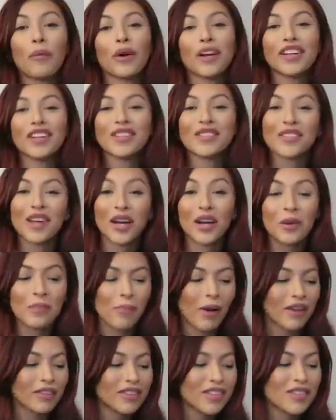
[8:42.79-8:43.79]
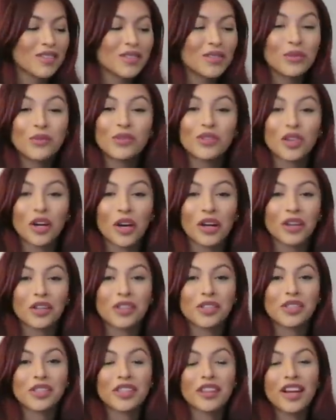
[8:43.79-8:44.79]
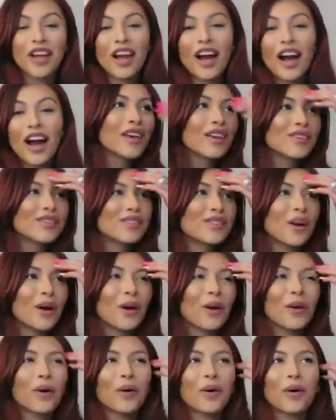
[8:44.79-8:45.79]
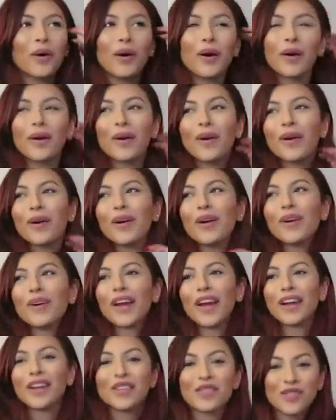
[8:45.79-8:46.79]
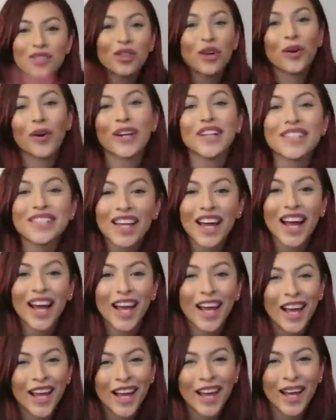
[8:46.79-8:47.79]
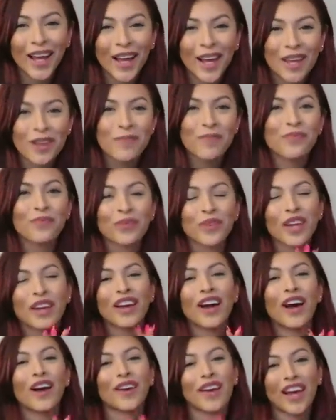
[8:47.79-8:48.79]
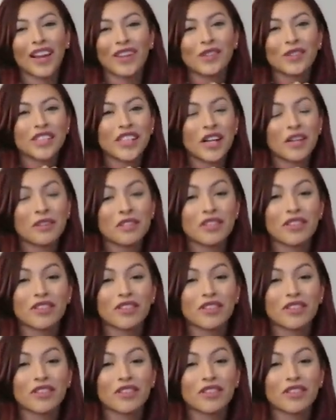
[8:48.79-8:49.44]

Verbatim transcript: I wanted to talk about this new church. So, oh, okay, story time. Okay, Channel